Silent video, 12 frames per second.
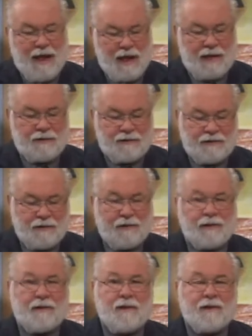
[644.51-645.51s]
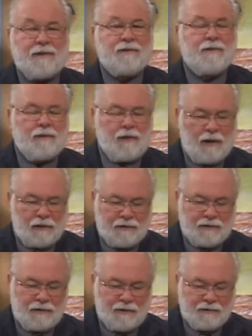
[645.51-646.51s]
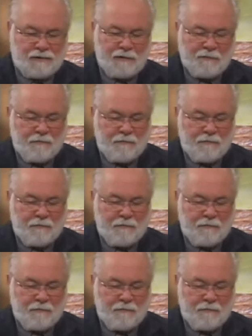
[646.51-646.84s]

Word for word: And sin is lawlessness.